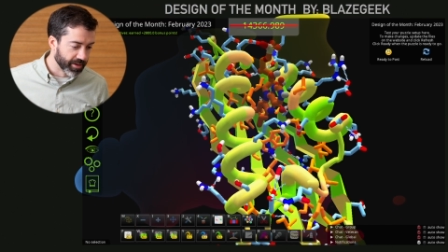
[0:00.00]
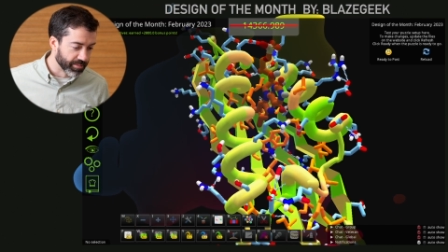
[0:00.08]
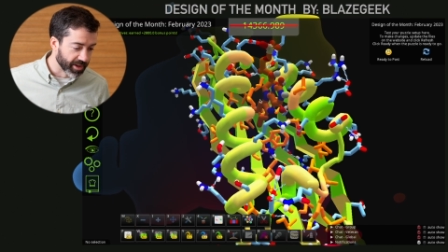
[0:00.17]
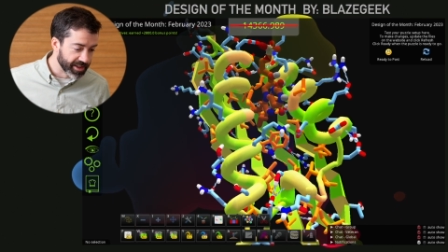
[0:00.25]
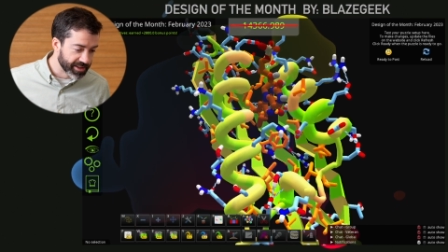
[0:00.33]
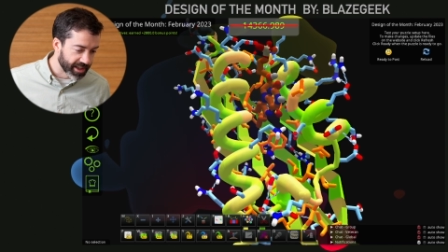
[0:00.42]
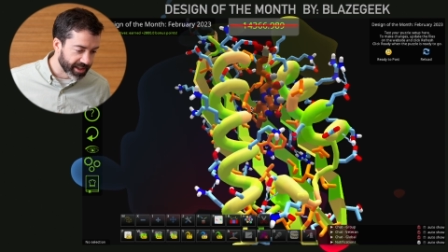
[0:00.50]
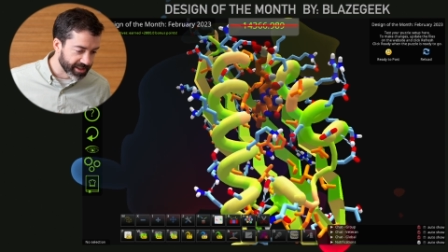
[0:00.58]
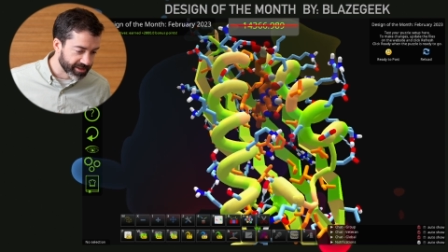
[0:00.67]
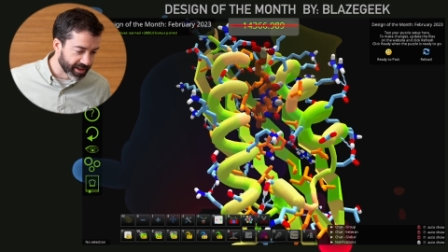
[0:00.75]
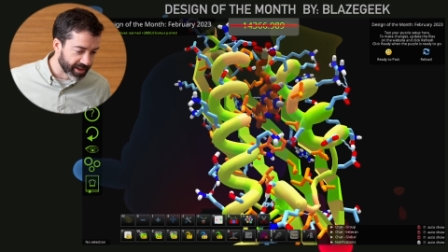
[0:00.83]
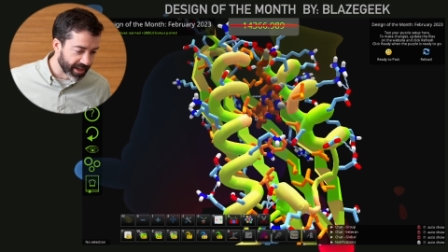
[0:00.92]
Geek
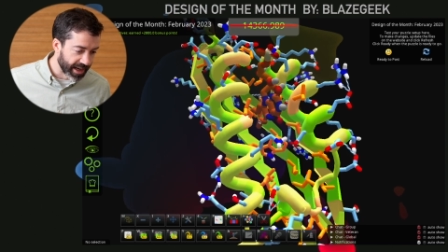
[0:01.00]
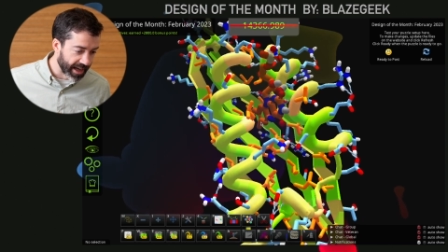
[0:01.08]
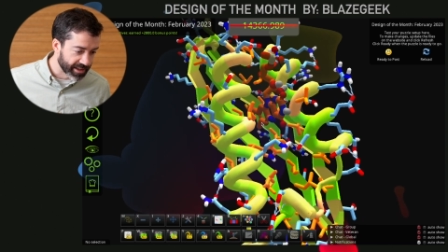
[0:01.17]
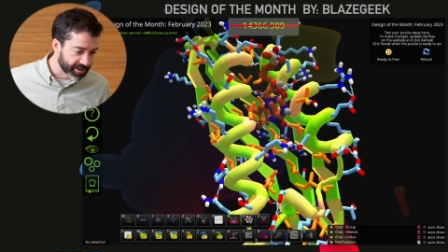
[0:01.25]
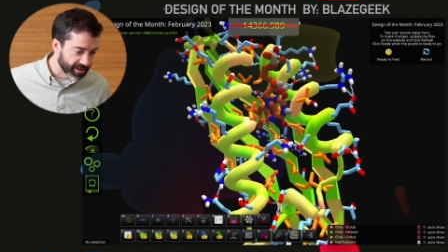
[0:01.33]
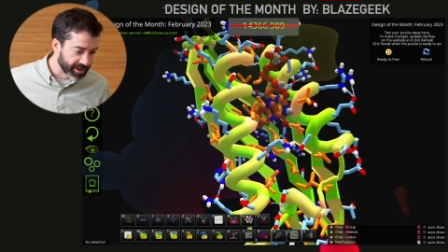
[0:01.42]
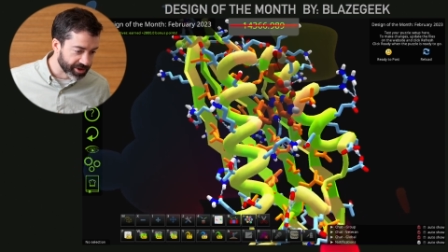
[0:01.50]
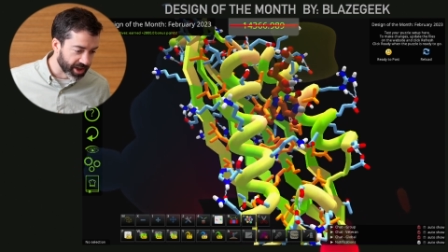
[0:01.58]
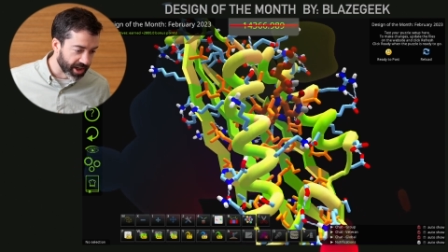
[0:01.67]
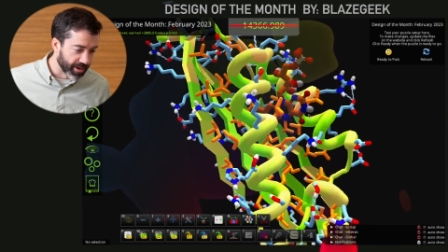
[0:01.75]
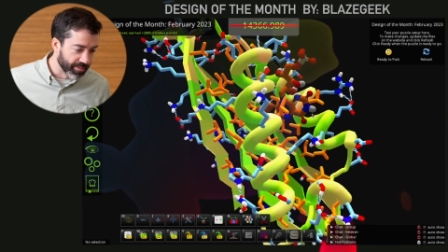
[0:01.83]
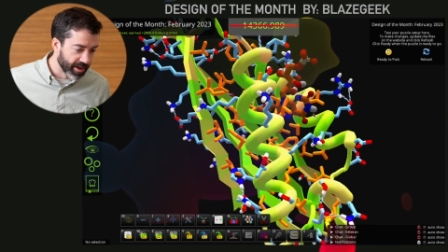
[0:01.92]
has done an excellent
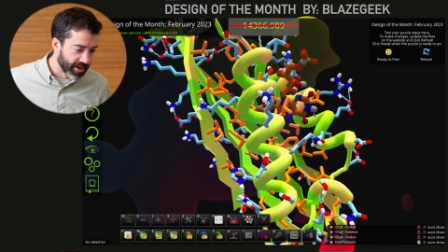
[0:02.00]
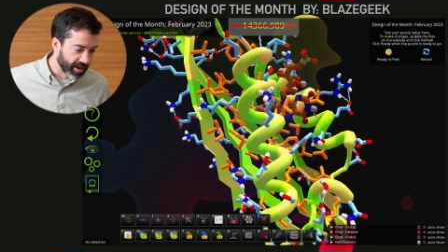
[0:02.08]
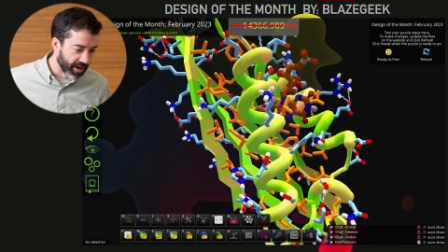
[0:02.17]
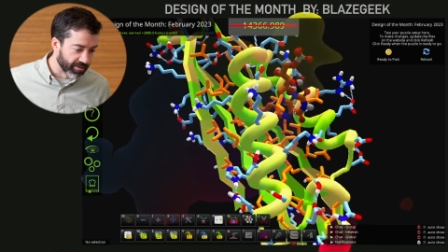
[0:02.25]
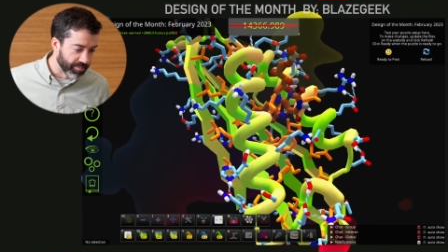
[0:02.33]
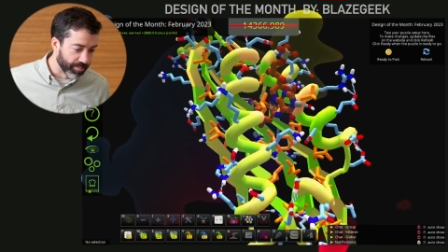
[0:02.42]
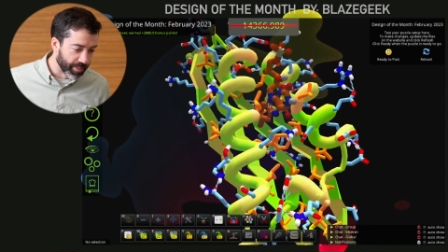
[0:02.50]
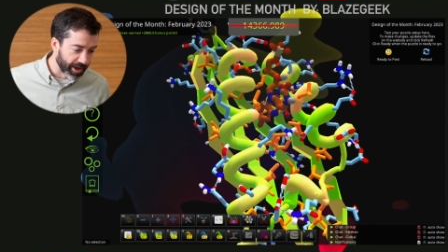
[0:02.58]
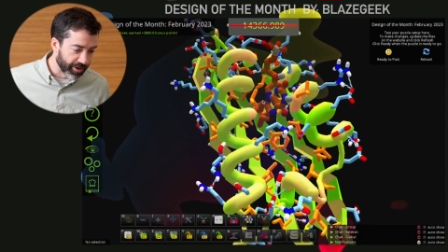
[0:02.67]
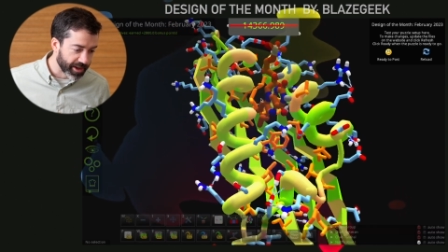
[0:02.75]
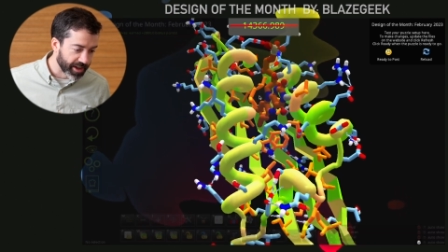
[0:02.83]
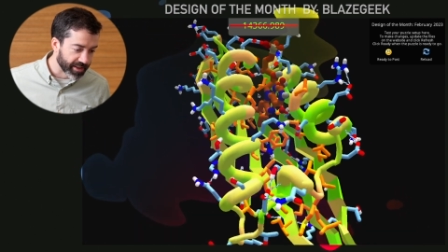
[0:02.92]
job of
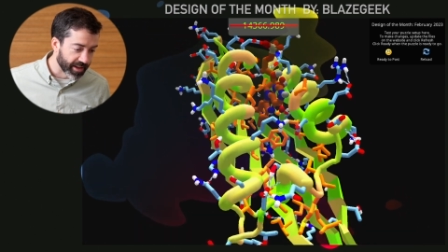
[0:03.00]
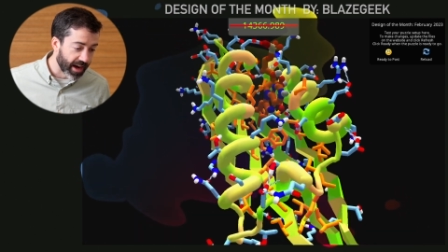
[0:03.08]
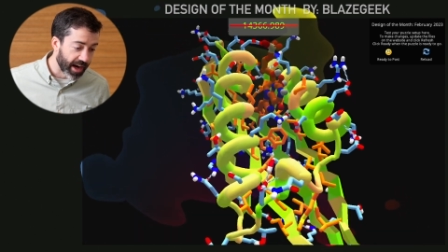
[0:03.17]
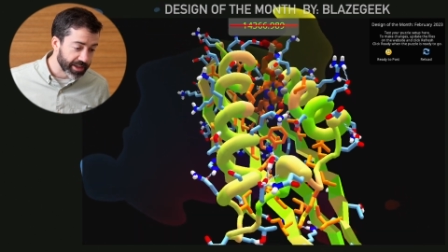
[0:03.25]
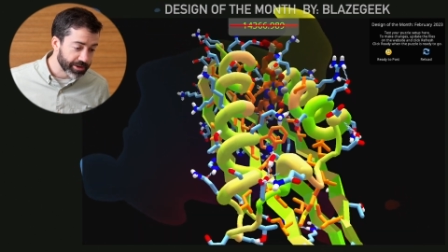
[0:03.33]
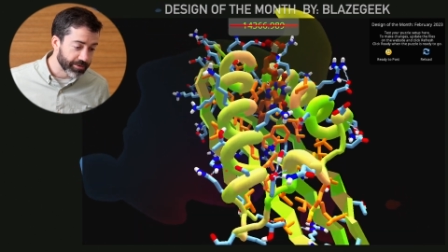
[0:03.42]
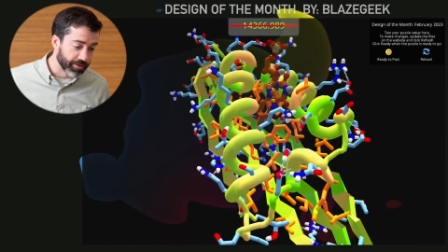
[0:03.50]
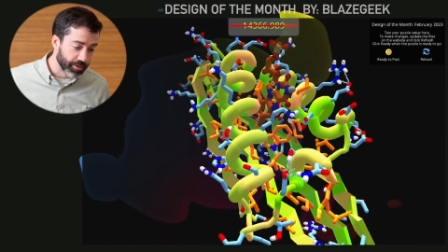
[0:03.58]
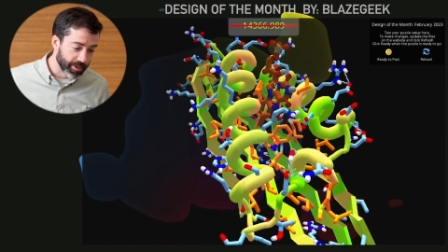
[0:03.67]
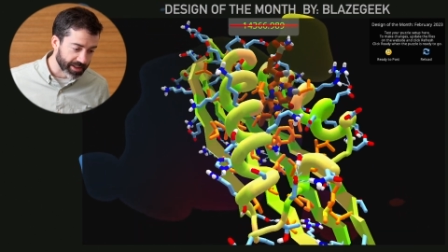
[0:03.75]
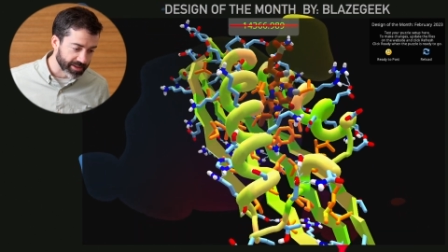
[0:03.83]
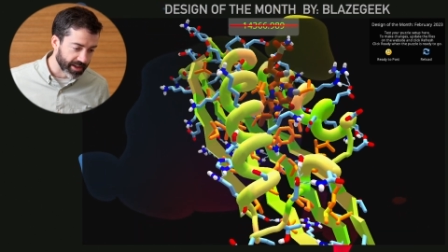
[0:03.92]
burying the
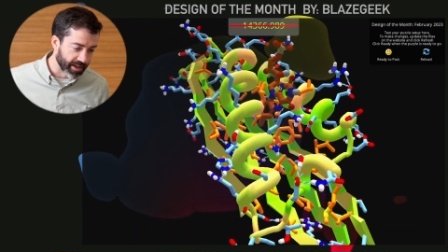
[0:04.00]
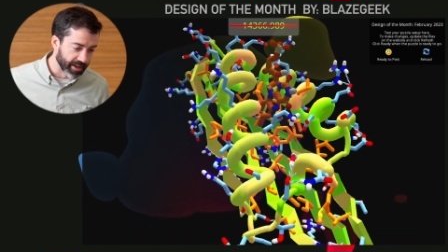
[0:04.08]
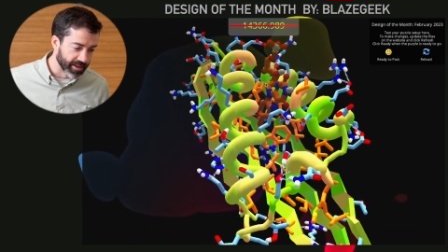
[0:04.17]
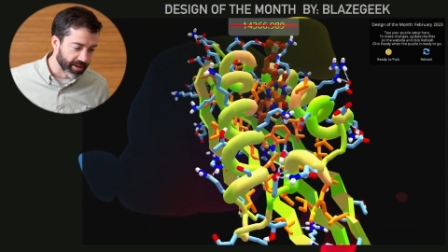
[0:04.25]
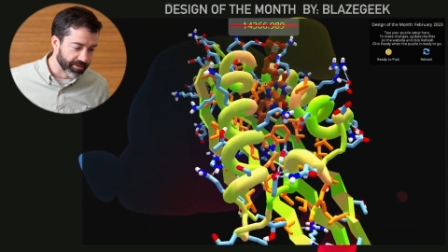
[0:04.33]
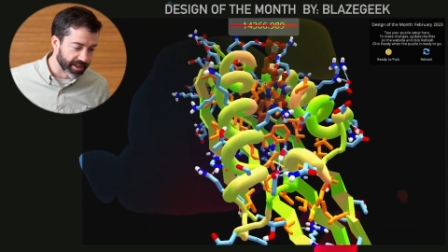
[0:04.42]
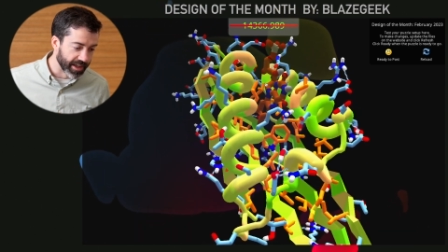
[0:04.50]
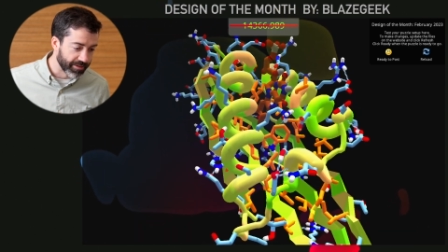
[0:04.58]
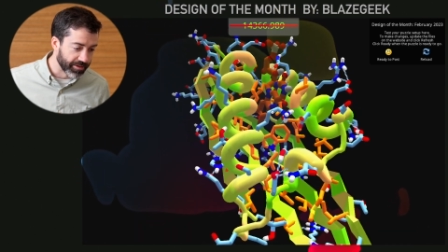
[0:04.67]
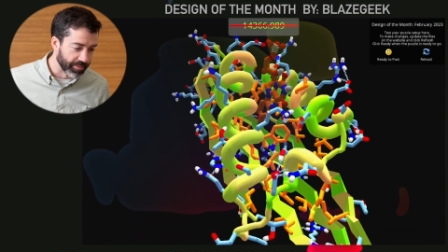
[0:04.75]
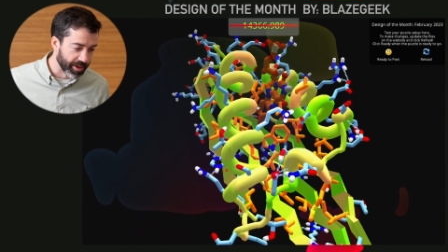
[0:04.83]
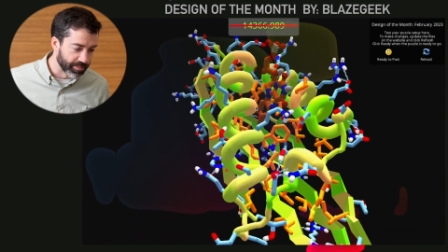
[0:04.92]
hydrophobic side of the
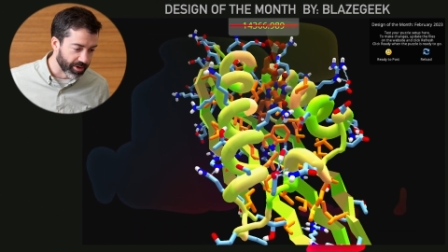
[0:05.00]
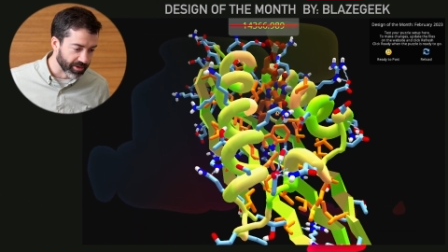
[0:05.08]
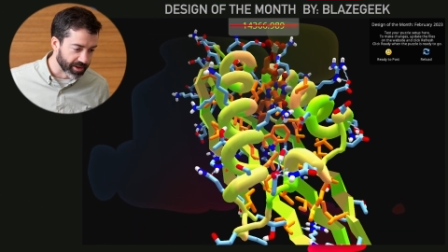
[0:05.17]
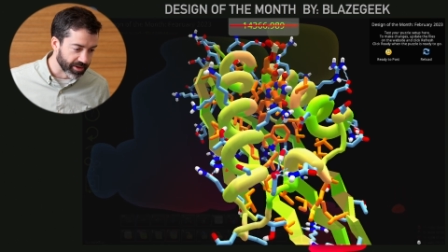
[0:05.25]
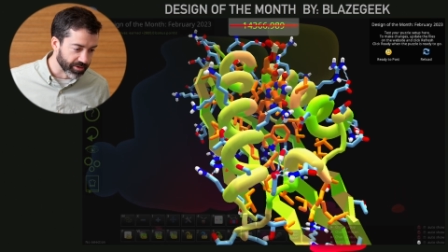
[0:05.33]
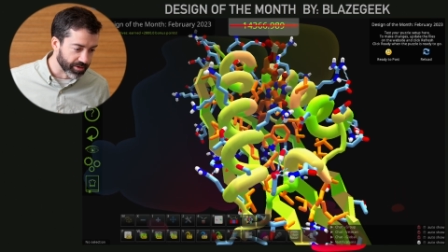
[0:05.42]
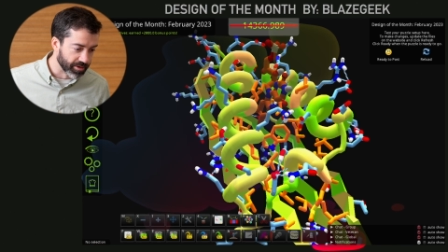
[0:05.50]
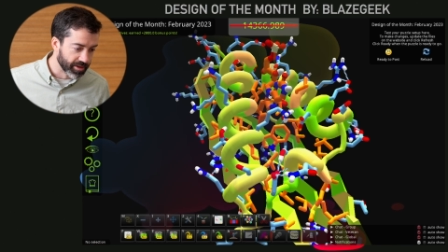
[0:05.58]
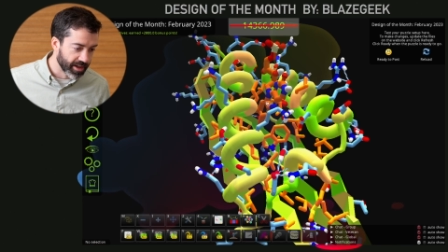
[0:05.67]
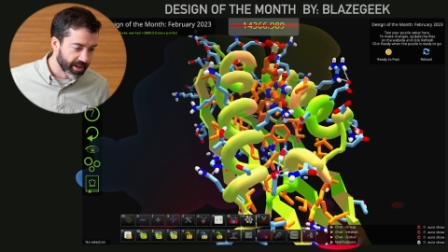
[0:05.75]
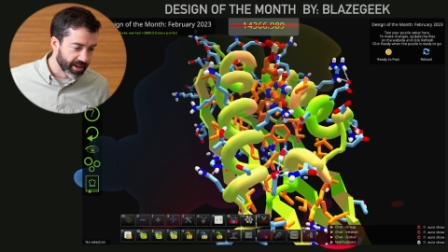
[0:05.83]
FMN molecule